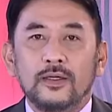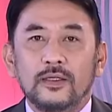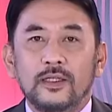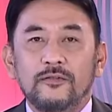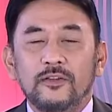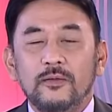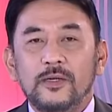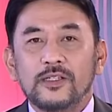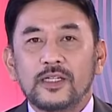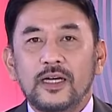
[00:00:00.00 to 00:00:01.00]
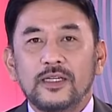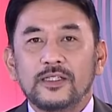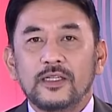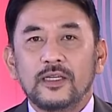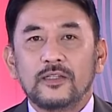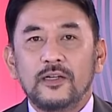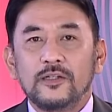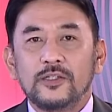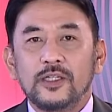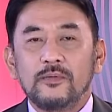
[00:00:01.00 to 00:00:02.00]
The Philippine Science and
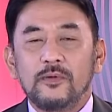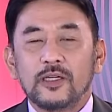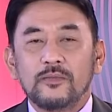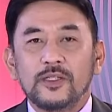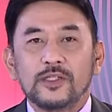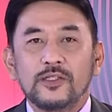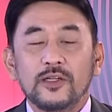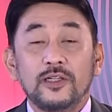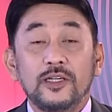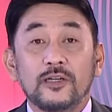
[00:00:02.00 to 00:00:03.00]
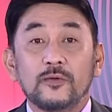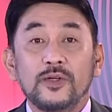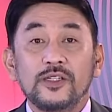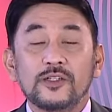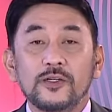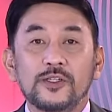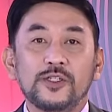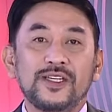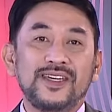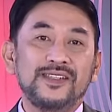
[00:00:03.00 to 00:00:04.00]
Technology Department's Nuclear Research
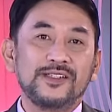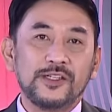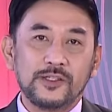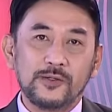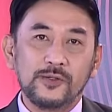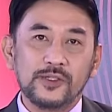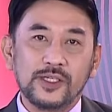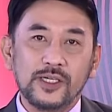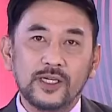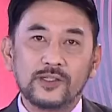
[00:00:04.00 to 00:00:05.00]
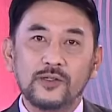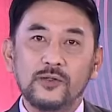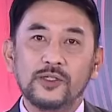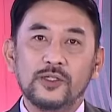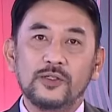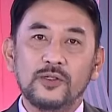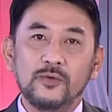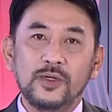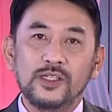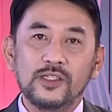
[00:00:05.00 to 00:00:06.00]
Institute seeing a solution to the
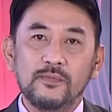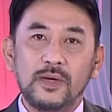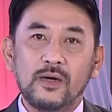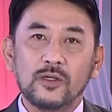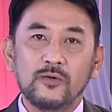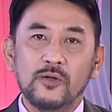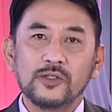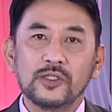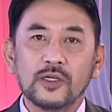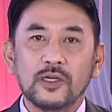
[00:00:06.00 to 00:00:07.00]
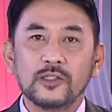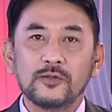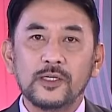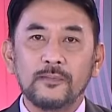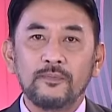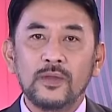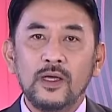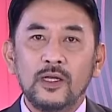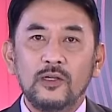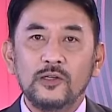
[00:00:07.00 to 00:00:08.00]
recent power woes in the country.
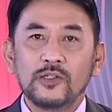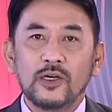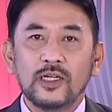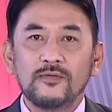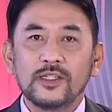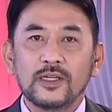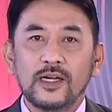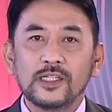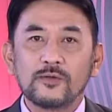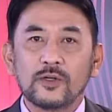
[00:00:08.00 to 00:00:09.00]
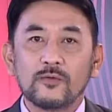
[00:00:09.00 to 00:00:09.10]
Luzon and Visayas were